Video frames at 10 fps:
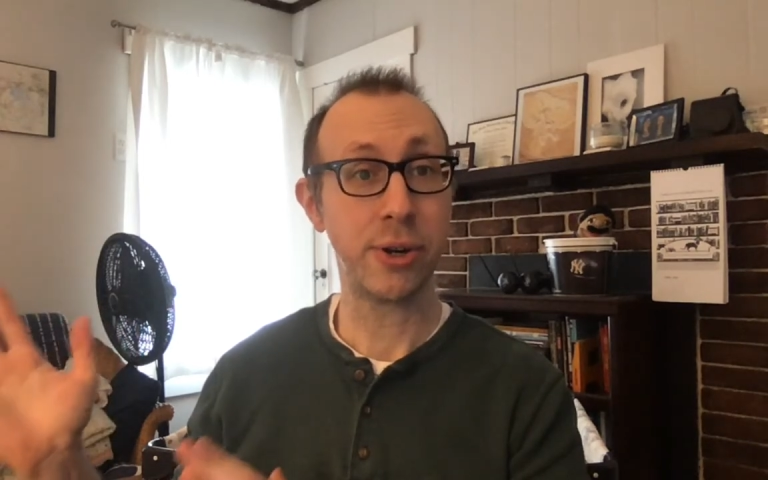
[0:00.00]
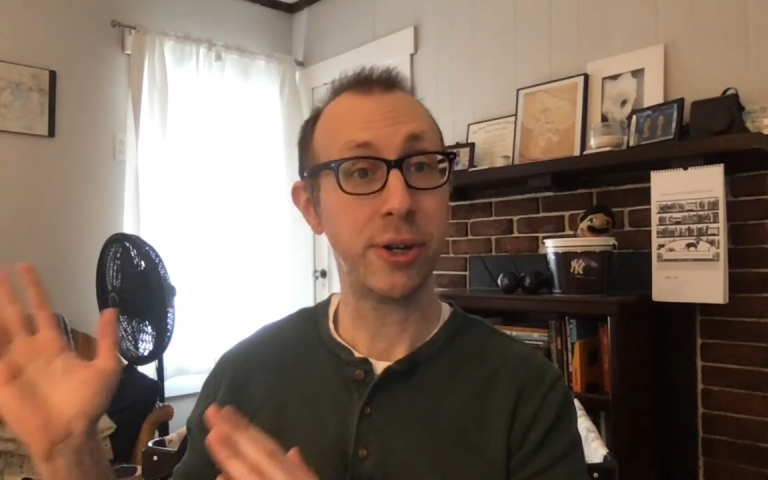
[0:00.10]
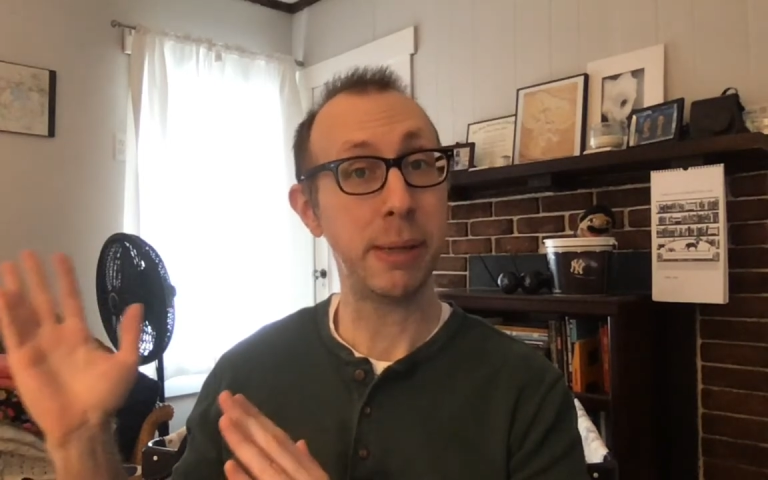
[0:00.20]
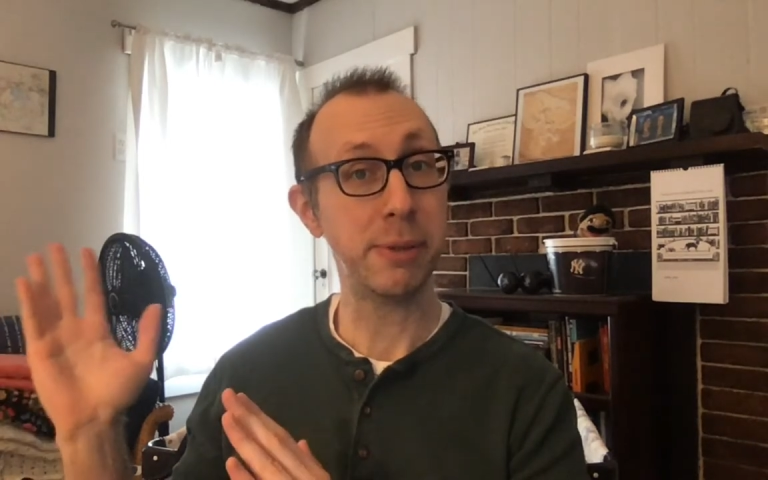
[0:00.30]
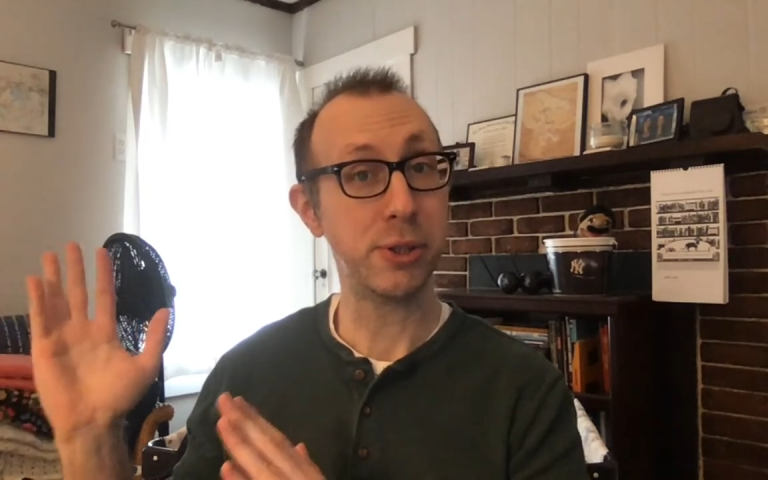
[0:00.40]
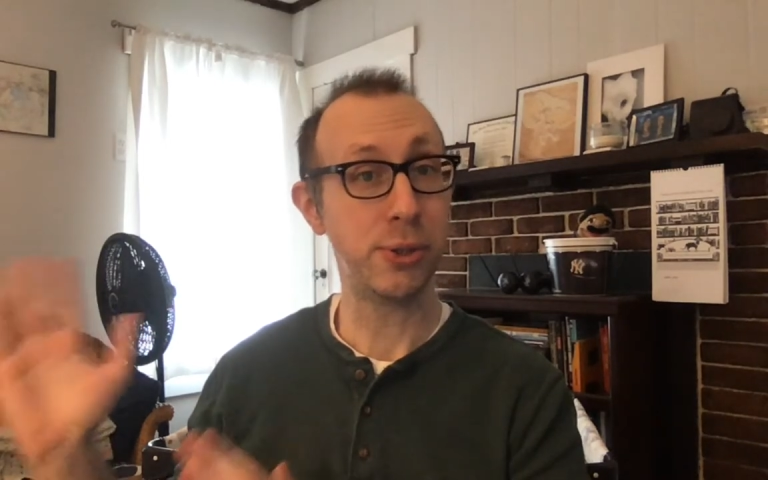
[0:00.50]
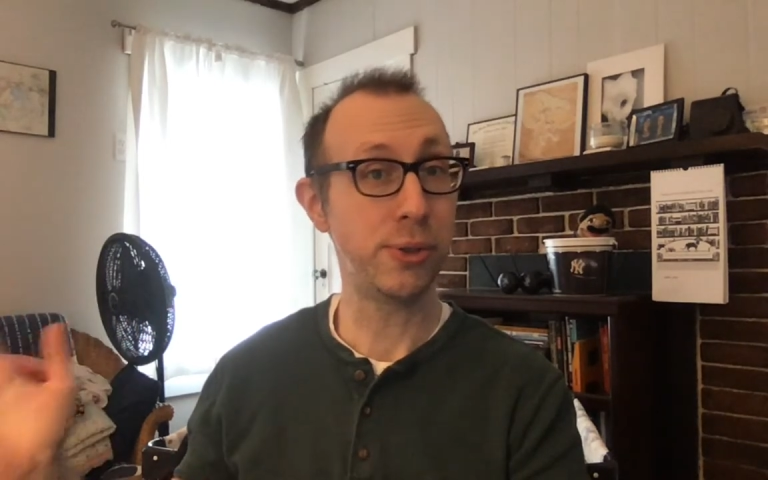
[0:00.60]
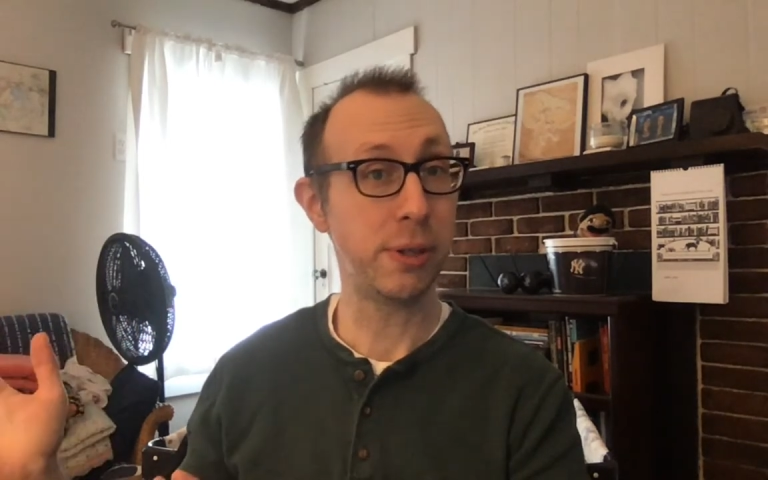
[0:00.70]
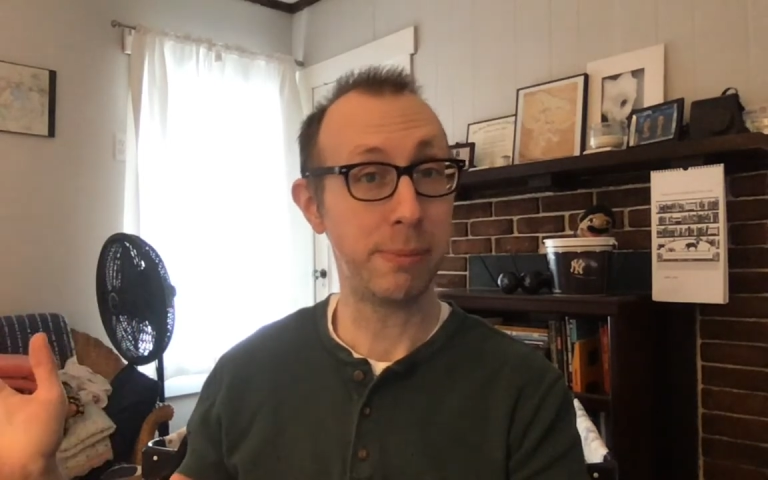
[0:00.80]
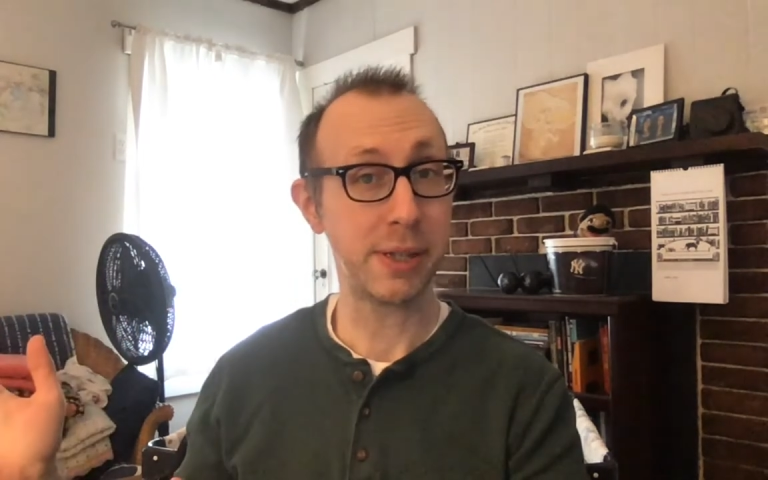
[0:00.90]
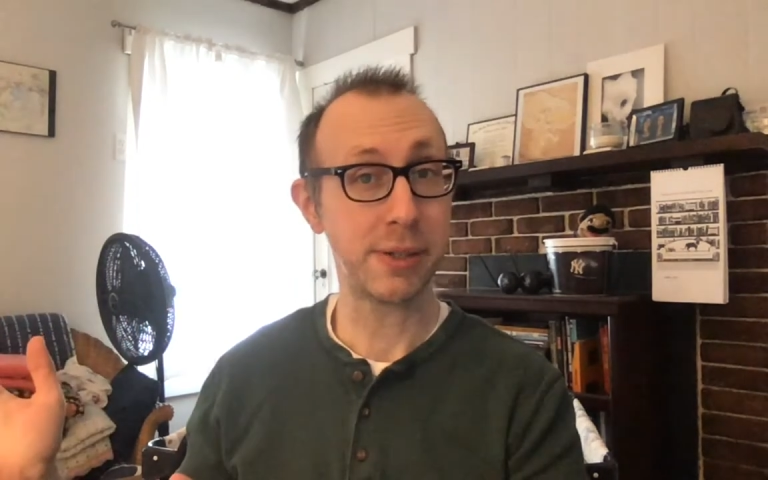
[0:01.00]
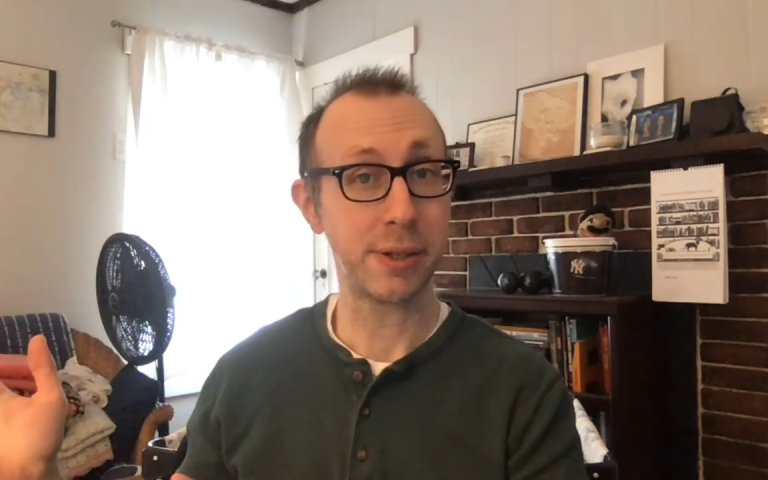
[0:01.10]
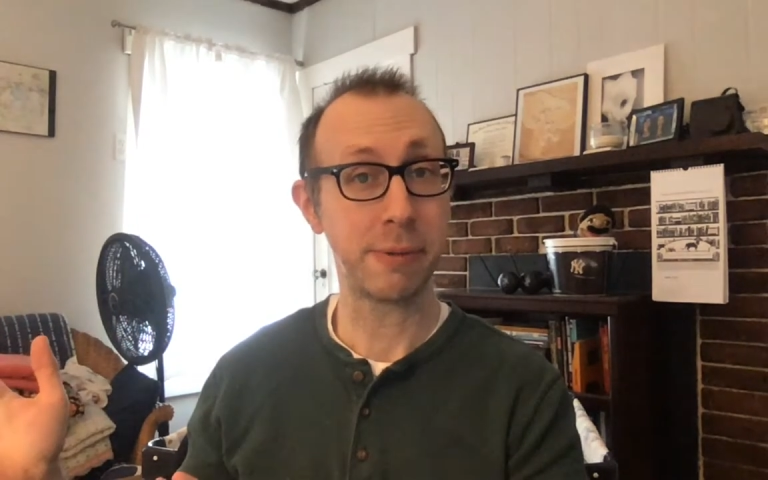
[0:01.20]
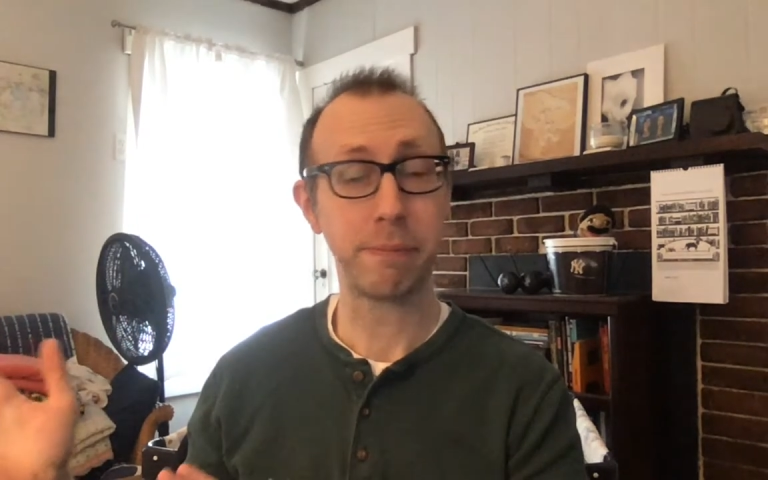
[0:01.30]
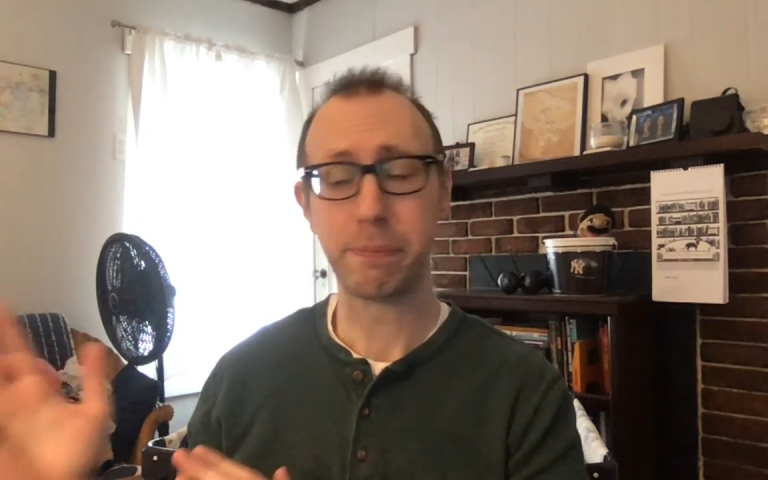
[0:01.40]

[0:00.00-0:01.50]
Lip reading: Her name is Susan Messing.